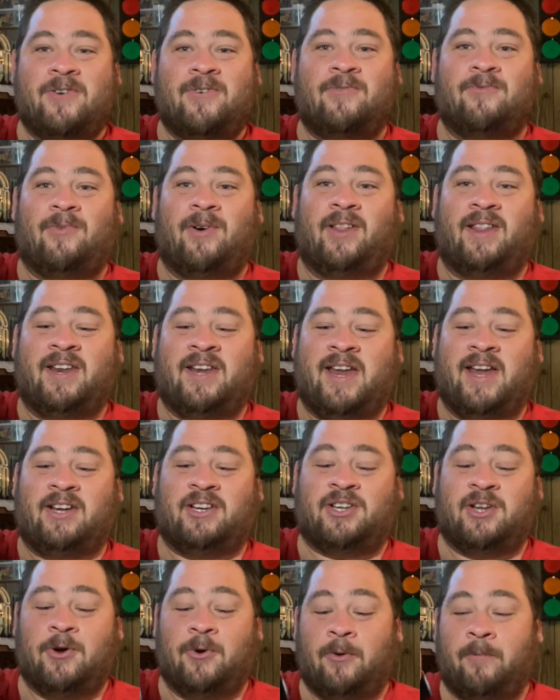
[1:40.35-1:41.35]
Really neat
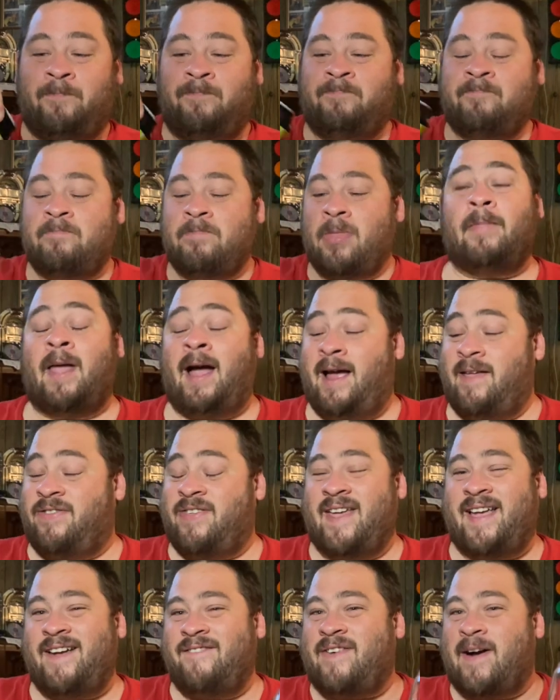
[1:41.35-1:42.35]
too. I
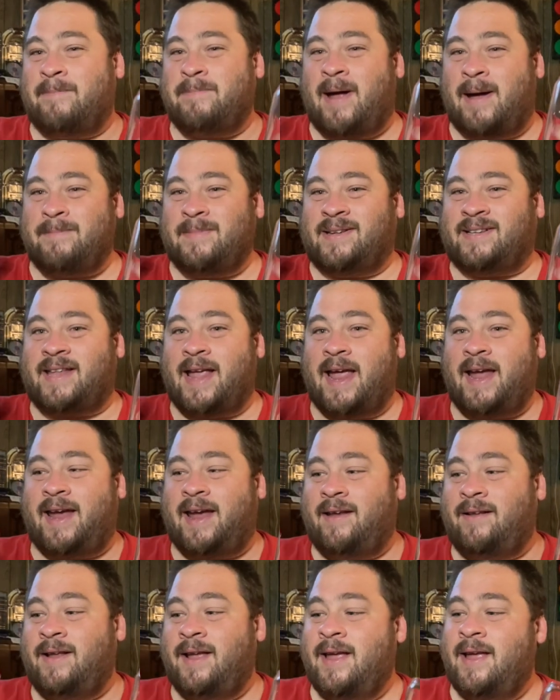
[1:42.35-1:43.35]
think if I'm not
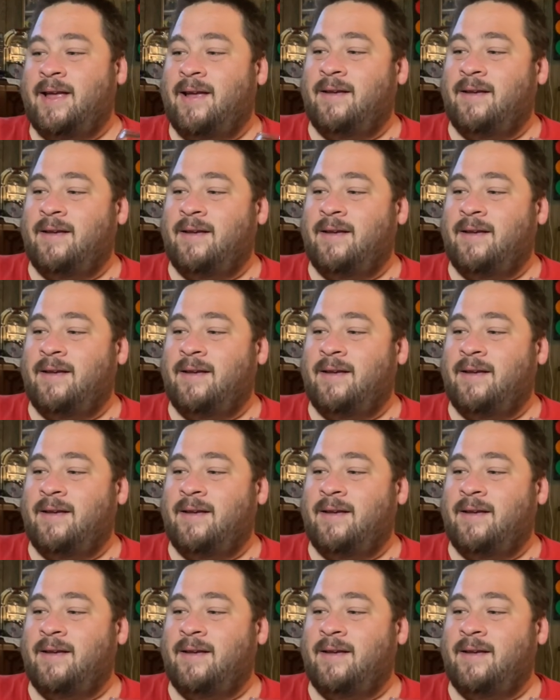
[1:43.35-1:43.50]
mistaken,